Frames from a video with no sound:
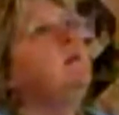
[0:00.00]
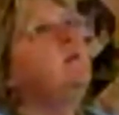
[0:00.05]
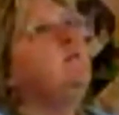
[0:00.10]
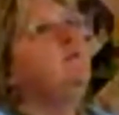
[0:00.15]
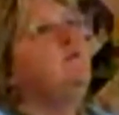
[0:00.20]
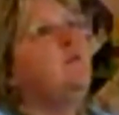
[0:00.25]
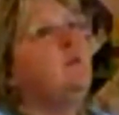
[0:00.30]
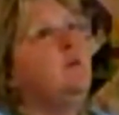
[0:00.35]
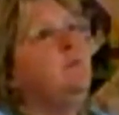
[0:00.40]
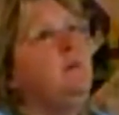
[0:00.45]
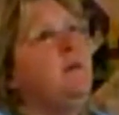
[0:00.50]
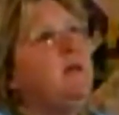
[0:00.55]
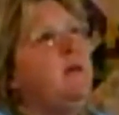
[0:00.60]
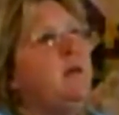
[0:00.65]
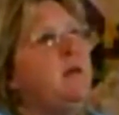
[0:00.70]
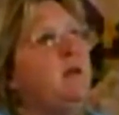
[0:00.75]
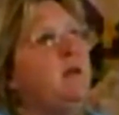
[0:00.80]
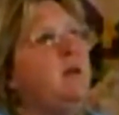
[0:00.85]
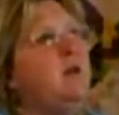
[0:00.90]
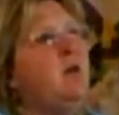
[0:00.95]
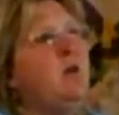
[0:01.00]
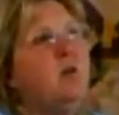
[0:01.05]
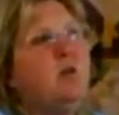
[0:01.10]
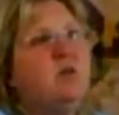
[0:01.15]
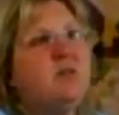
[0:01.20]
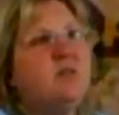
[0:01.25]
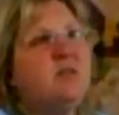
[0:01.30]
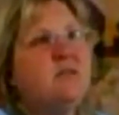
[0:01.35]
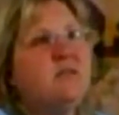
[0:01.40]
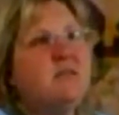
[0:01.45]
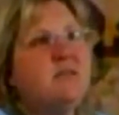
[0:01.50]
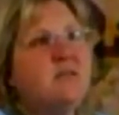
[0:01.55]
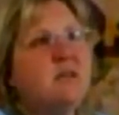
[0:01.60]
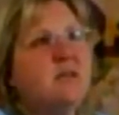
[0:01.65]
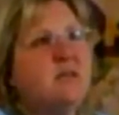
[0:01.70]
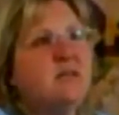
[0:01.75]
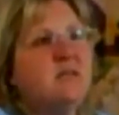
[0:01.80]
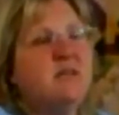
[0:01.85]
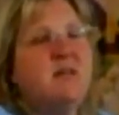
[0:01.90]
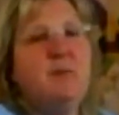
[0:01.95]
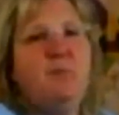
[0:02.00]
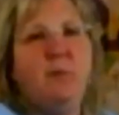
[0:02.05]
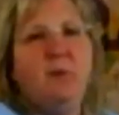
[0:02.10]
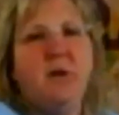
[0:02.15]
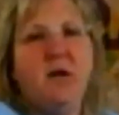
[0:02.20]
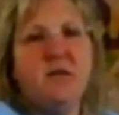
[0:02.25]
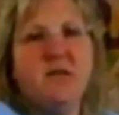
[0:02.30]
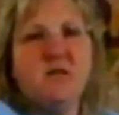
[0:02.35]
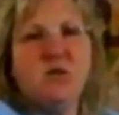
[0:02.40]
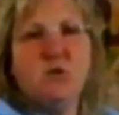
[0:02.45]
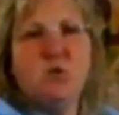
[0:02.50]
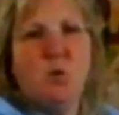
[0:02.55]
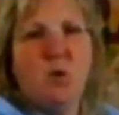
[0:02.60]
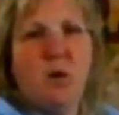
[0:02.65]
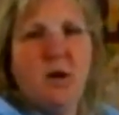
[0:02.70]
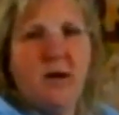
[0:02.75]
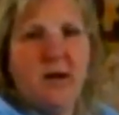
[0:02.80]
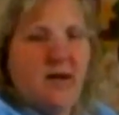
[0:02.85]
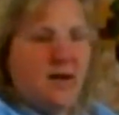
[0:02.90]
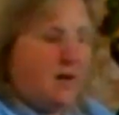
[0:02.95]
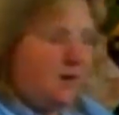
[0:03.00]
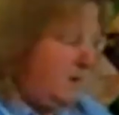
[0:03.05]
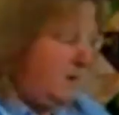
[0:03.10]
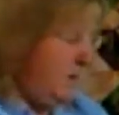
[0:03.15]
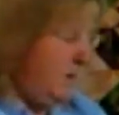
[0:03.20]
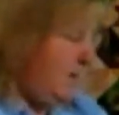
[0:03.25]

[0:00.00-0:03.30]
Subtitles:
from here to 60 plus 20.